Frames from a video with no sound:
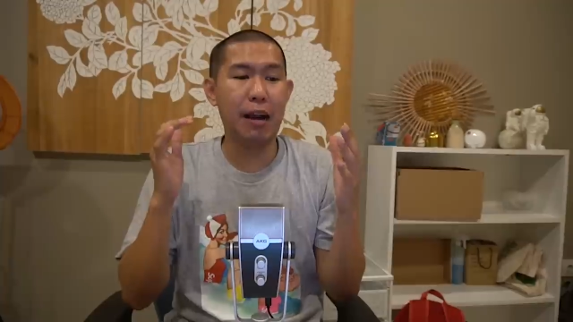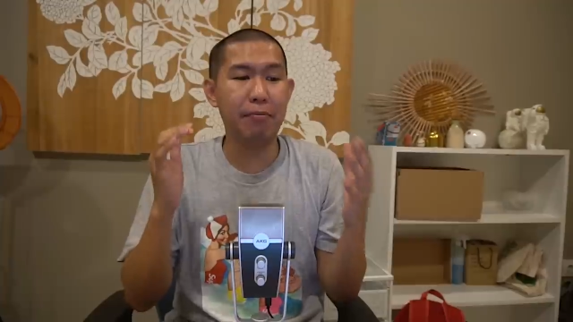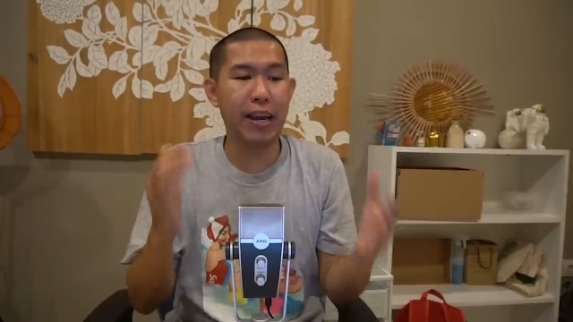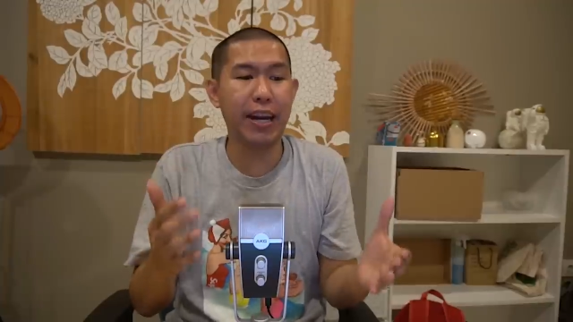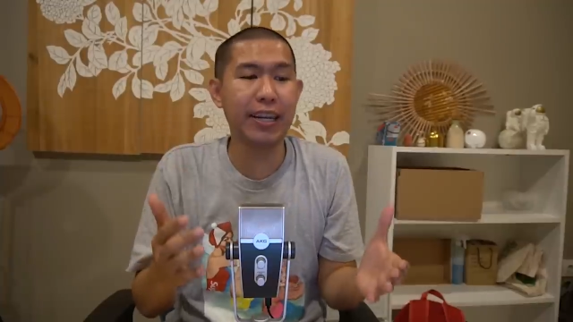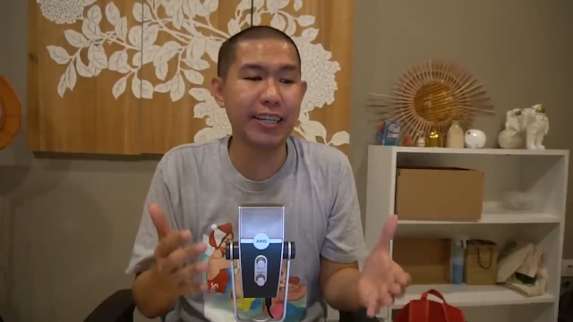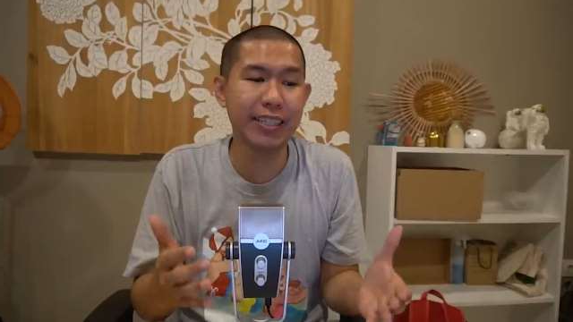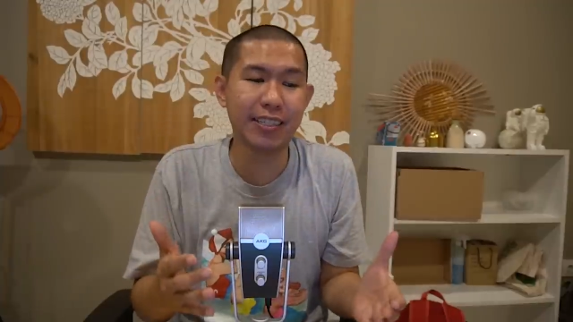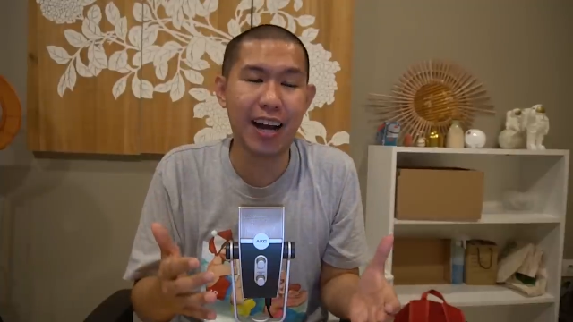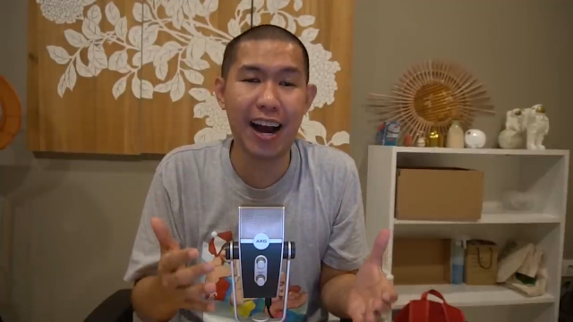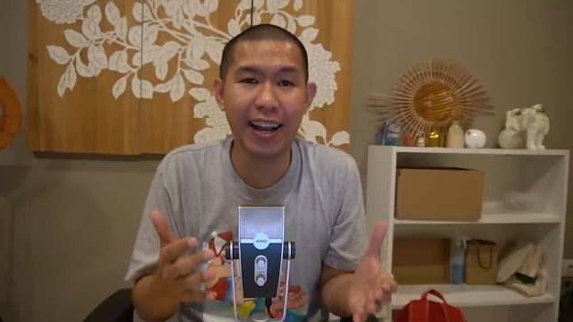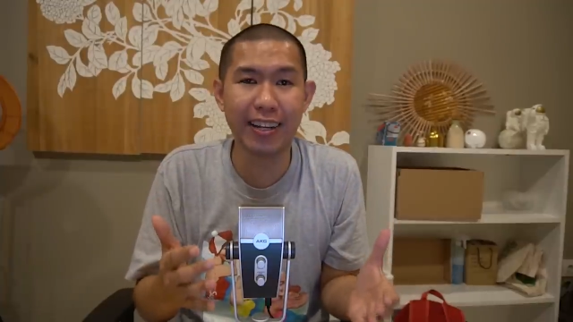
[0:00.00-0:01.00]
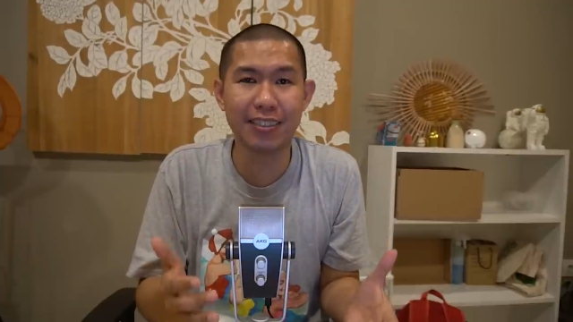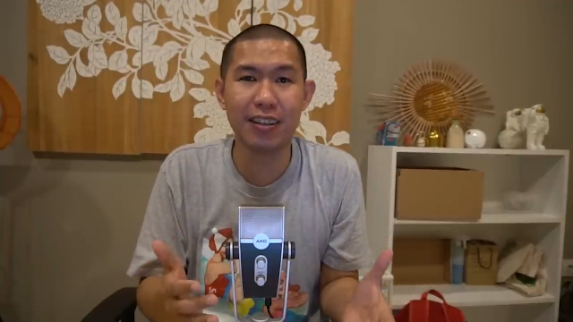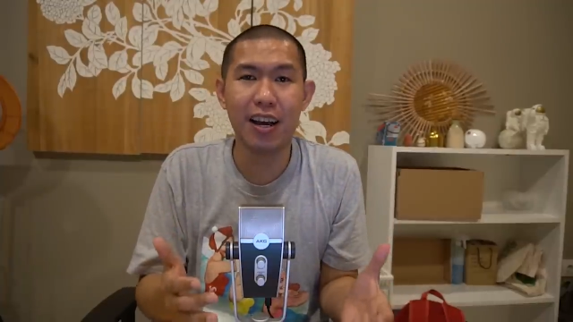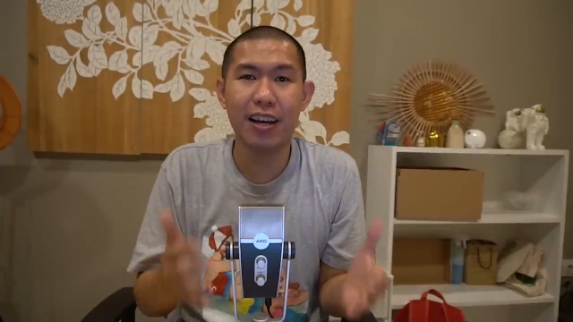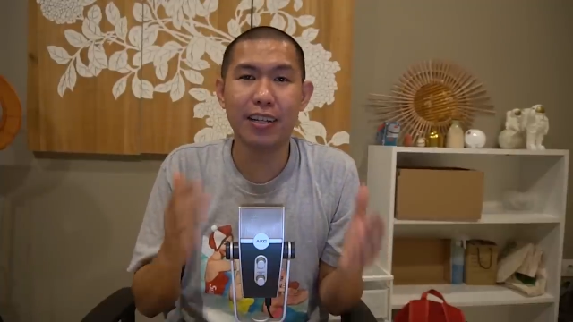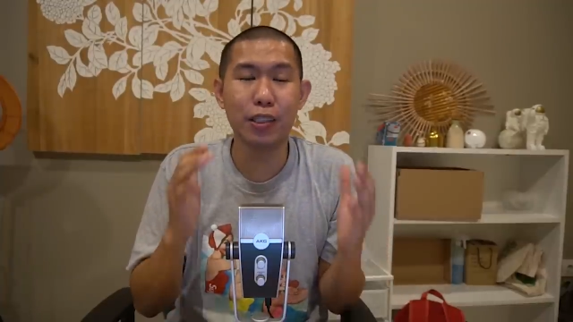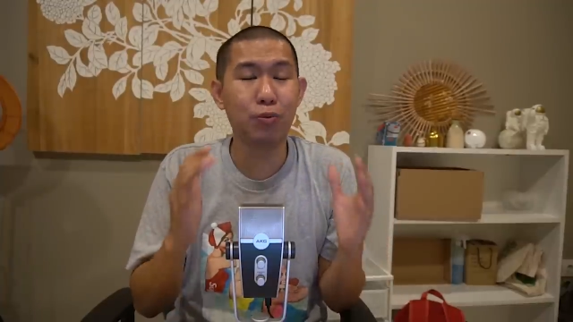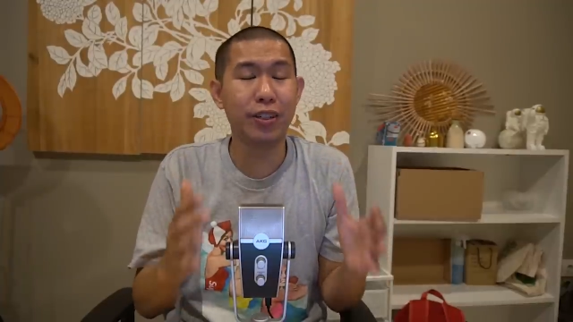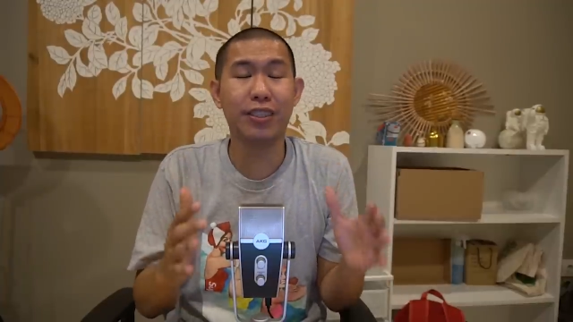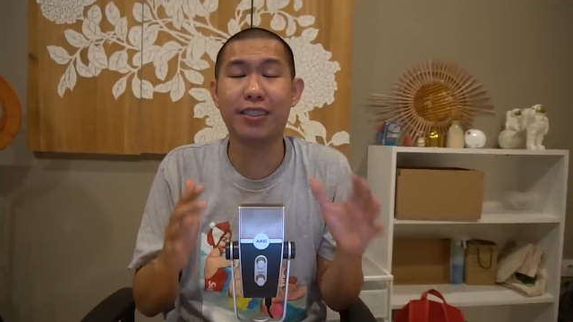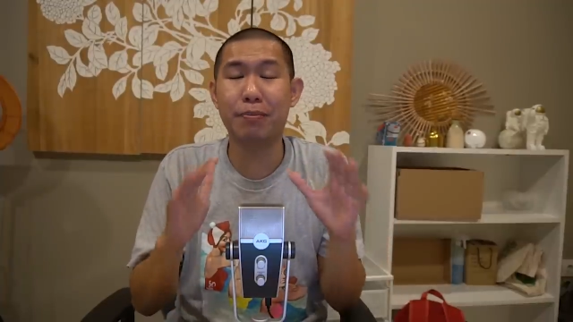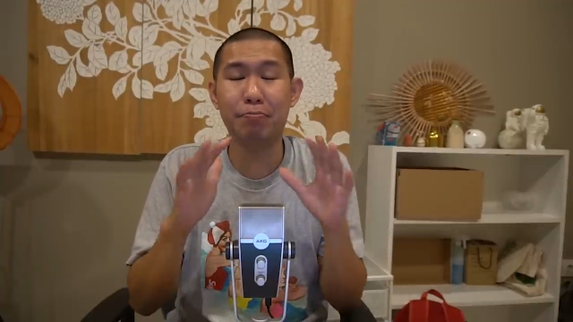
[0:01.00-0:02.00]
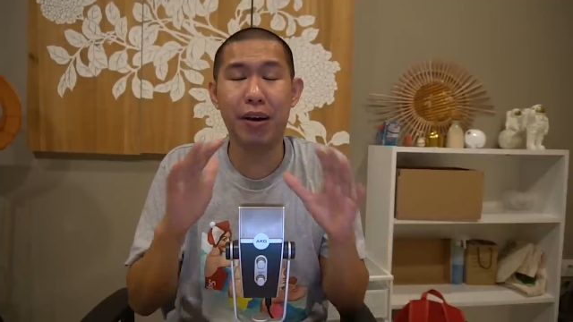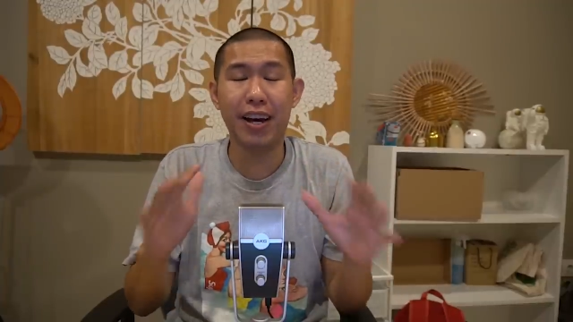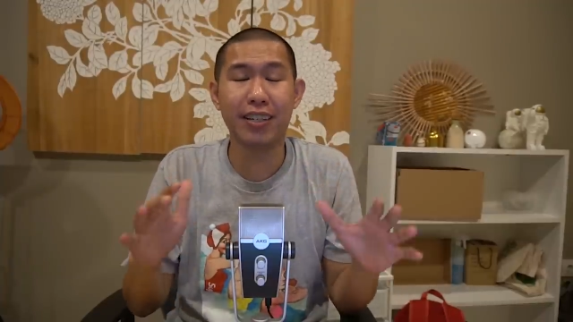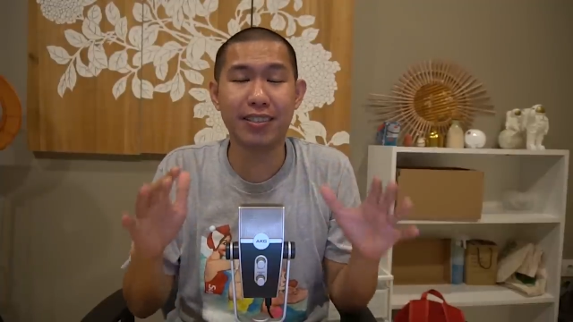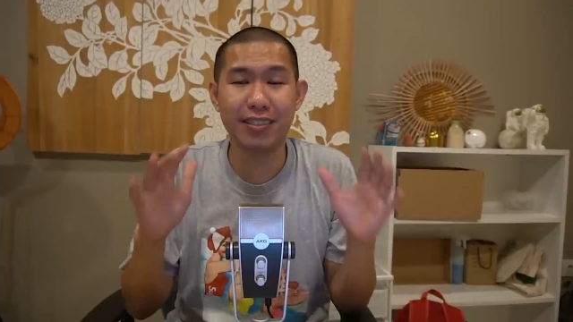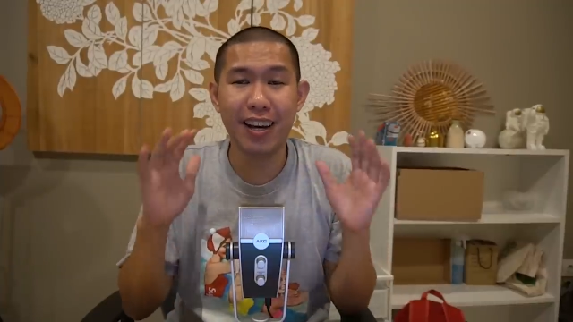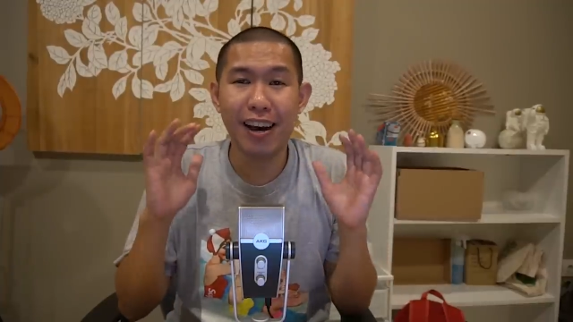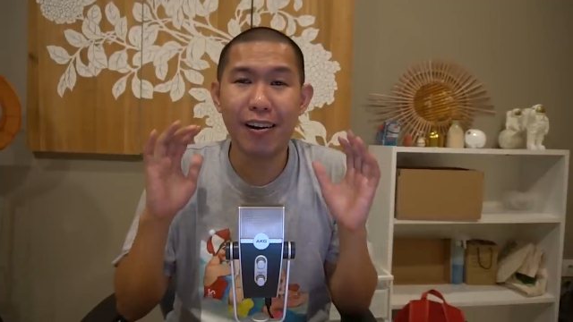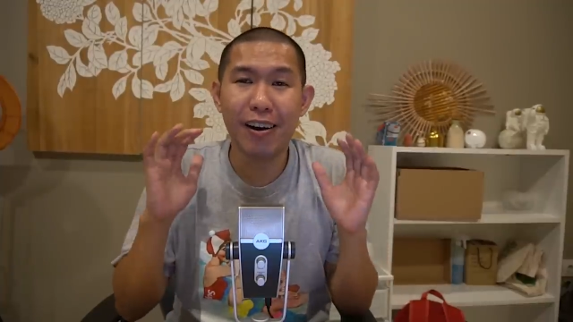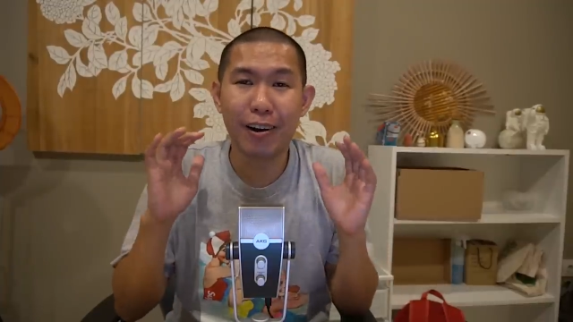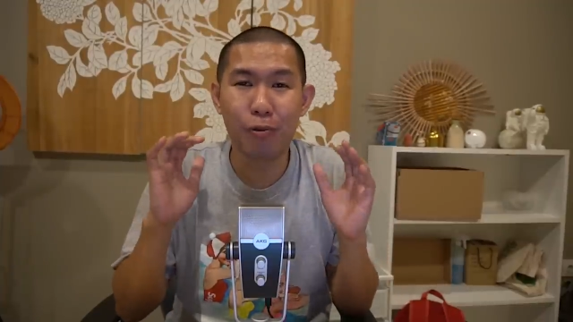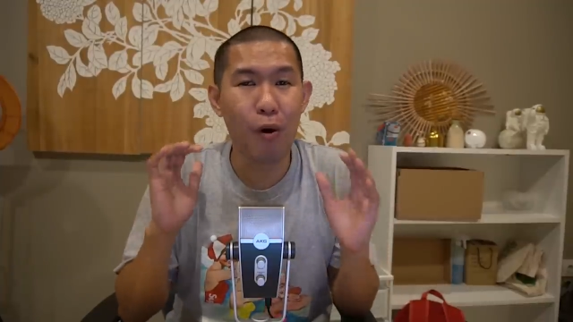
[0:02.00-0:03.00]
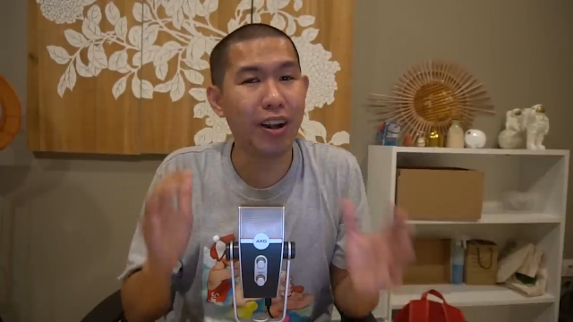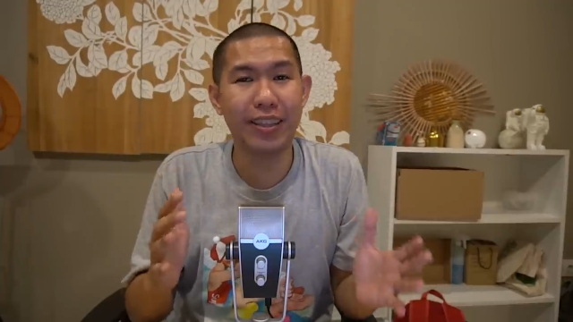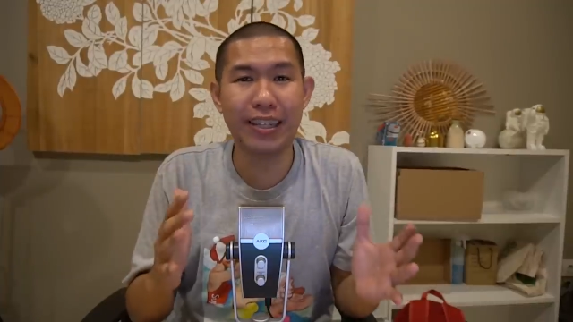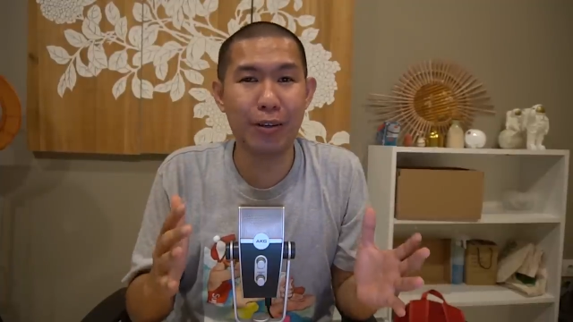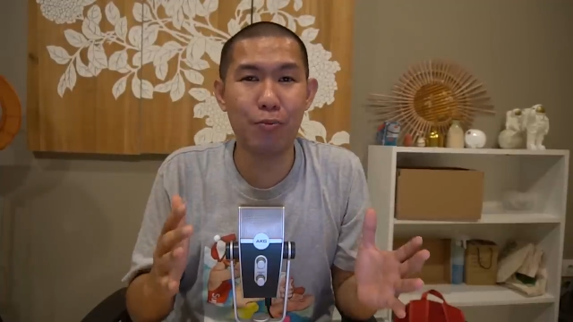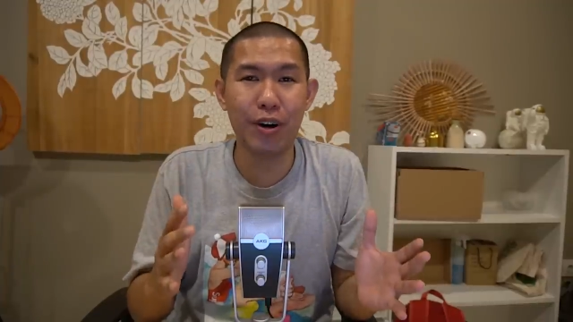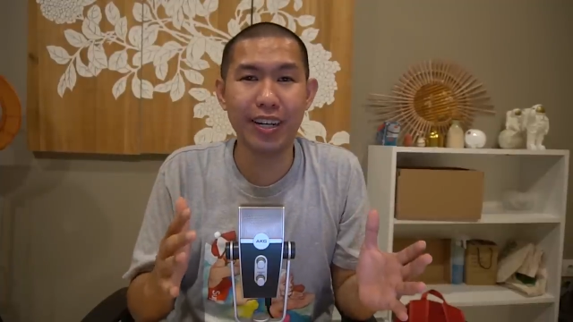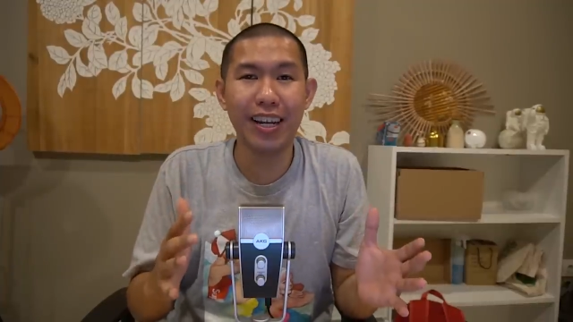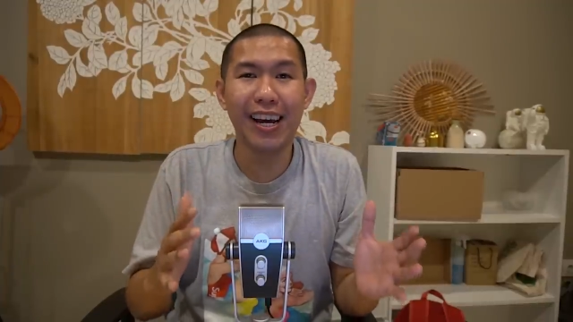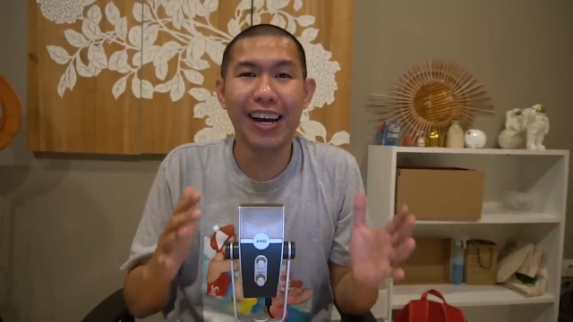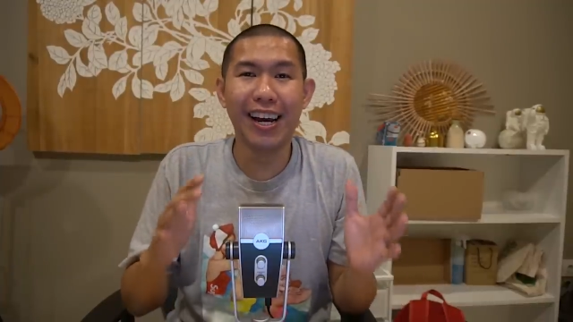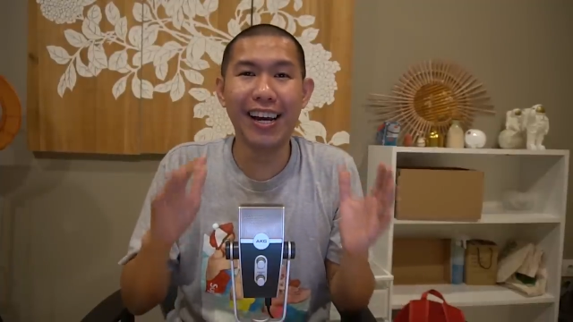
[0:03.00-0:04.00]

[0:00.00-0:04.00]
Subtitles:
I'm getting this highlights. This one is the best quality one.